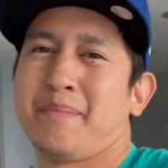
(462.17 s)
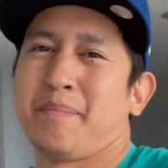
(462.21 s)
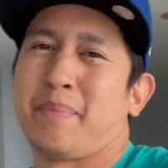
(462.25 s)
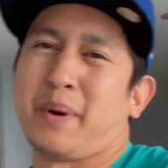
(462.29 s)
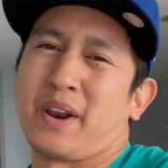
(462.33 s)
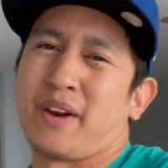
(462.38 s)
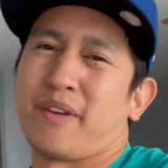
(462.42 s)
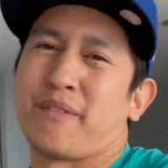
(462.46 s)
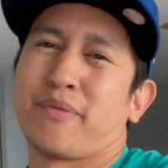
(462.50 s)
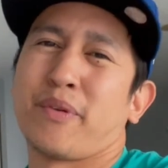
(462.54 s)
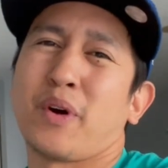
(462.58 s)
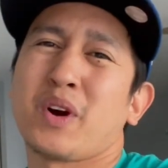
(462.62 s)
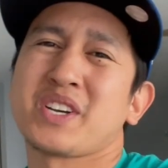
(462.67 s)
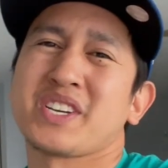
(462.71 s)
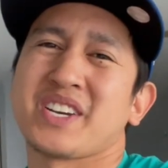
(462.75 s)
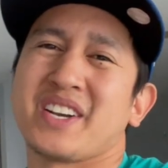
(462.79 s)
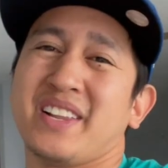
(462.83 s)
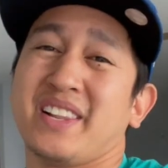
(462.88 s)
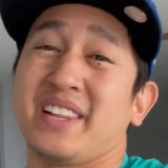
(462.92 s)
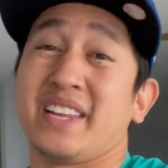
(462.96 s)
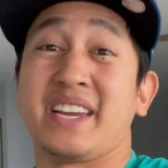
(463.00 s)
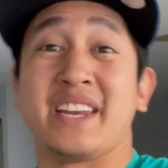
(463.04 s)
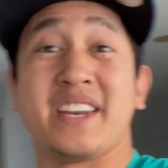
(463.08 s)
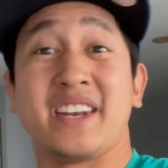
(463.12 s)
but
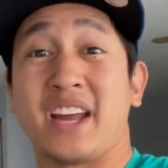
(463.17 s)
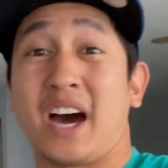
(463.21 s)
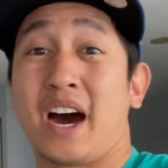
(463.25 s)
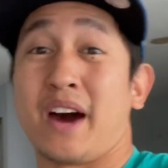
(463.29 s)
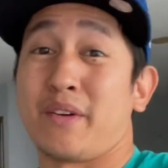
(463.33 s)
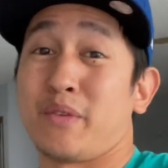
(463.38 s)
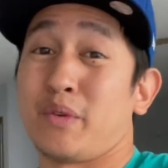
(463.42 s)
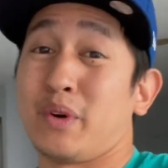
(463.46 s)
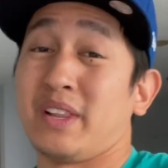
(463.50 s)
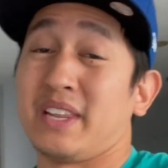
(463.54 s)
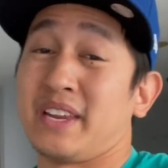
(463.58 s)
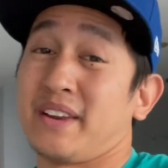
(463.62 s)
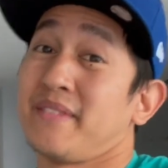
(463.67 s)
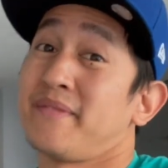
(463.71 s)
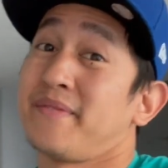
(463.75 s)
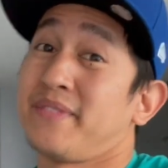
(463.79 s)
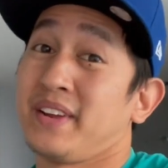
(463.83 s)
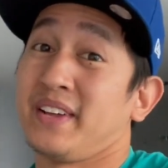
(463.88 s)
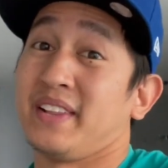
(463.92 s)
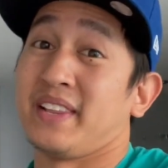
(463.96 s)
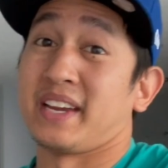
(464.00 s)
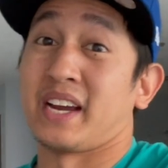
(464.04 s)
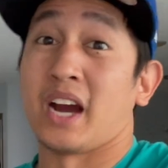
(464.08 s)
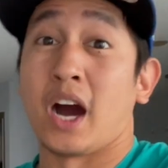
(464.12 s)
unfortunately not really
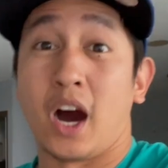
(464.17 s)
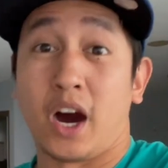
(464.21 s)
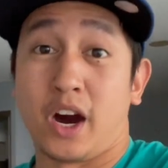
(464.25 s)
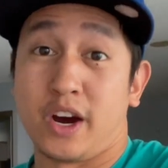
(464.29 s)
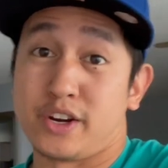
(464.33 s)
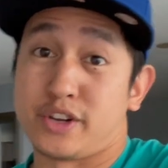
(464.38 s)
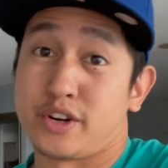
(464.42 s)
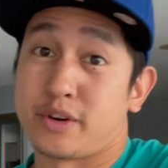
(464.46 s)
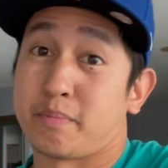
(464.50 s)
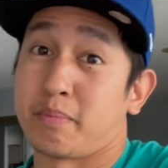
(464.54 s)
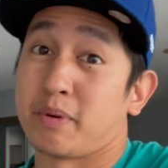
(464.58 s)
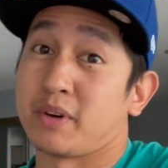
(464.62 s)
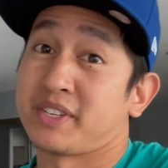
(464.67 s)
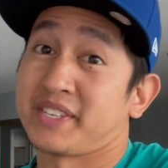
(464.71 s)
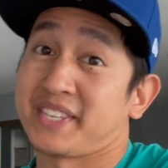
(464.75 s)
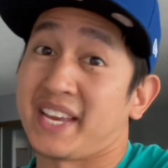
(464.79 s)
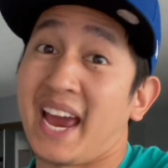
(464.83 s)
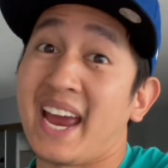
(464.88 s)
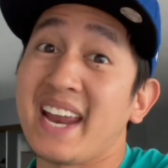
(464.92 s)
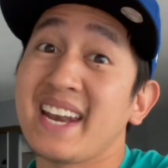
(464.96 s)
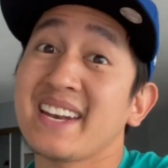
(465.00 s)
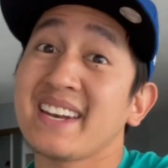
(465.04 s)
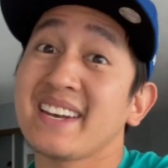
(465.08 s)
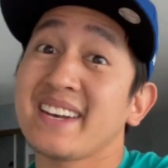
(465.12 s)
feeling
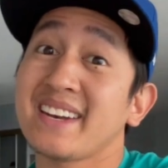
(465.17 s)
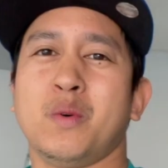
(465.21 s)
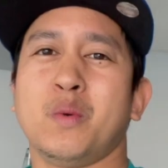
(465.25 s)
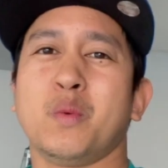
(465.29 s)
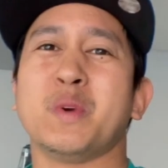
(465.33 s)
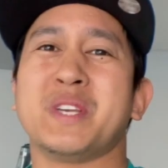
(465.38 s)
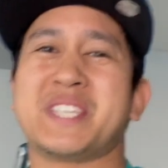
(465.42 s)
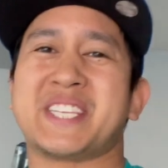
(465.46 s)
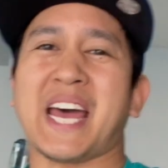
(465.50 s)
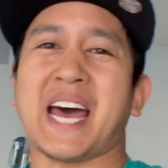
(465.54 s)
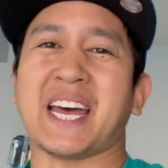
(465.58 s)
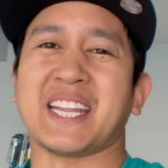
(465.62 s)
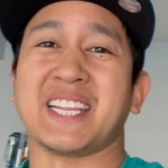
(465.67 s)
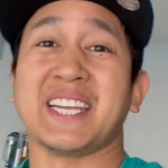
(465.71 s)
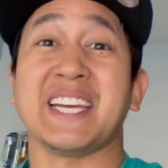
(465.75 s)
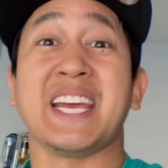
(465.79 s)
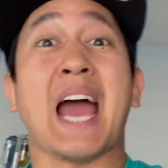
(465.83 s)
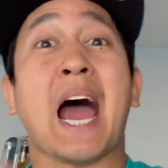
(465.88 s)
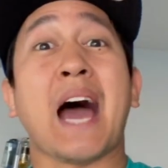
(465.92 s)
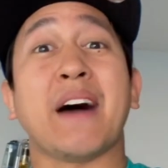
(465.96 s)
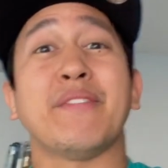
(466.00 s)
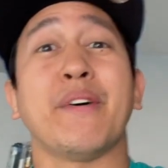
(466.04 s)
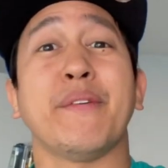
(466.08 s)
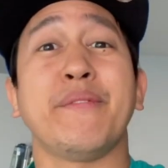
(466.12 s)
100%, we sadly
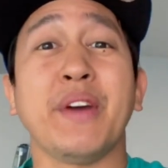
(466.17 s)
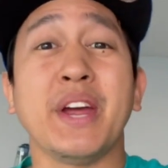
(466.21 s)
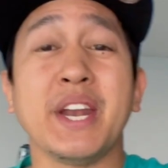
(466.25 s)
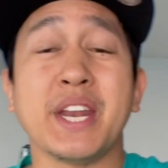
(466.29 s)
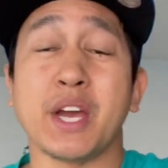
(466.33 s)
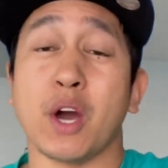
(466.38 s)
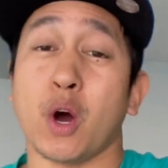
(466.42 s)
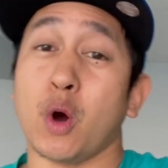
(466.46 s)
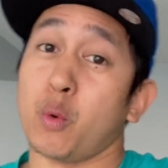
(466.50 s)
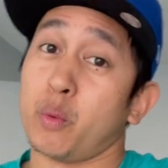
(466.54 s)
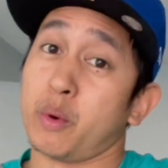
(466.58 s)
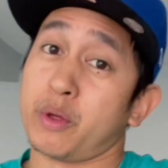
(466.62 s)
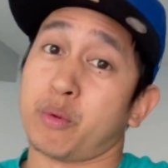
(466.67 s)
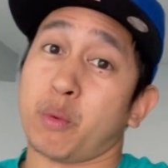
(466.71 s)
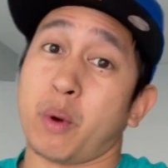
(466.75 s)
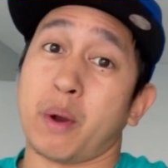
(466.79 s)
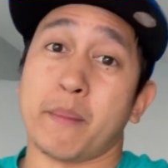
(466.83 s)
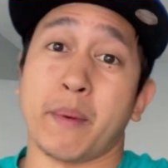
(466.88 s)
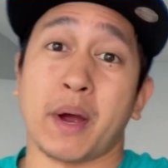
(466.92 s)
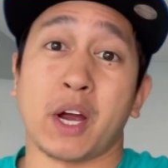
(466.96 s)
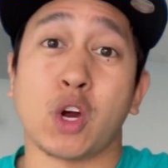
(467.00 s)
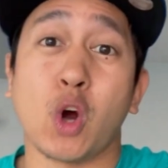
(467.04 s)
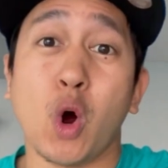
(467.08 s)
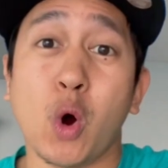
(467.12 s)
have a video with one of
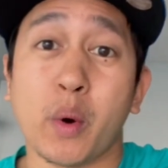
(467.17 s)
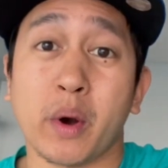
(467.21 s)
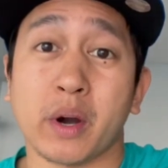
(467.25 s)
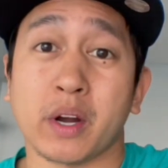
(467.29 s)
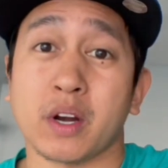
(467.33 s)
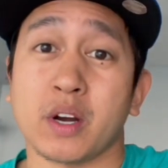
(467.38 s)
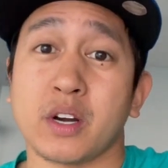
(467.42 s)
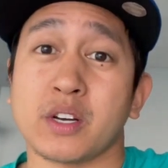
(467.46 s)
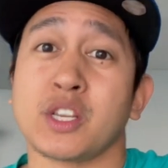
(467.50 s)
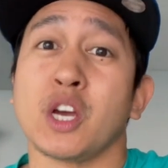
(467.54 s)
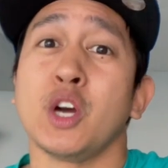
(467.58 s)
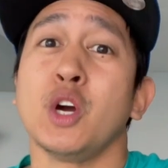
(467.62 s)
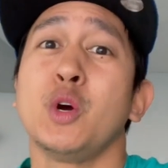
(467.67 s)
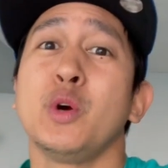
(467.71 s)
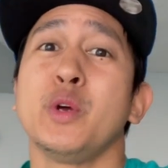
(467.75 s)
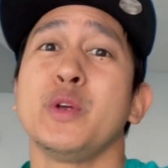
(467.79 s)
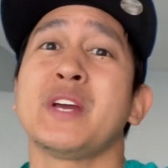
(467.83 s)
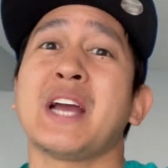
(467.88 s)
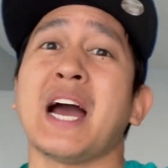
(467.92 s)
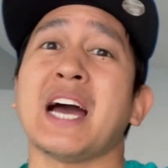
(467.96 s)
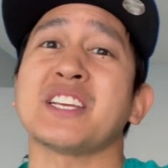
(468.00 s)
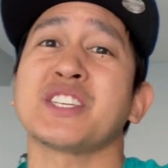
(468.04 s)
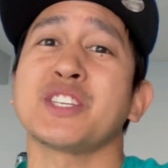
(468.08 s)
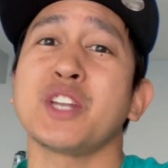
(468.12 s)
my coworkers who you guys